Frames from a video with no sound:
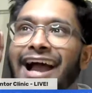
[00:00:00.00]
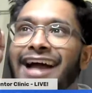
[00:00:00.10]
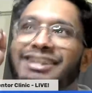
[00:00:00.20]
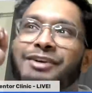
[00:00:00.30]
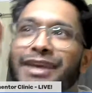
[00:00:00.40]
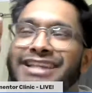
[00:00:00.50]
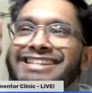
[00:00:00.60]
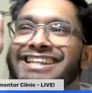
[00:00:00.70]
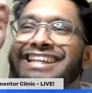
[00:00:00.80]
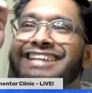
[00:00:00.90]
I had a
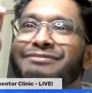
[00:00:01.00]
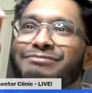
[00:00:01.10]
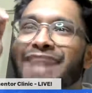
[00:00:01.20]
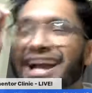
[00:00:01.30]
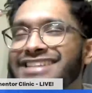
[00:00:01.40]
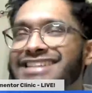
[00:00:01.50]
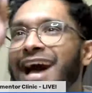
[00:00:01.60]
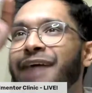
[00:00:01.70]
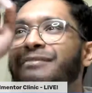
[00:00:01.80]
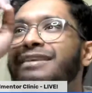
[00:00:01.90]
question in my
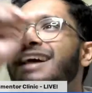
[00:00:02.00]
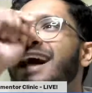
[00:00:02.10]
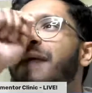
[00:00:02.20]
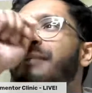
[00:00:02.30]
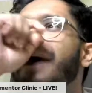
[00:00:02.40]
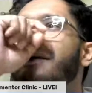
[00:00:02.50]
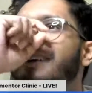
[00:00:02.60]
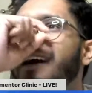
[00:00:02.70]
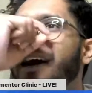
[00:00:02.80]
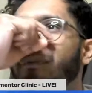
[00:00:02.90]
exam about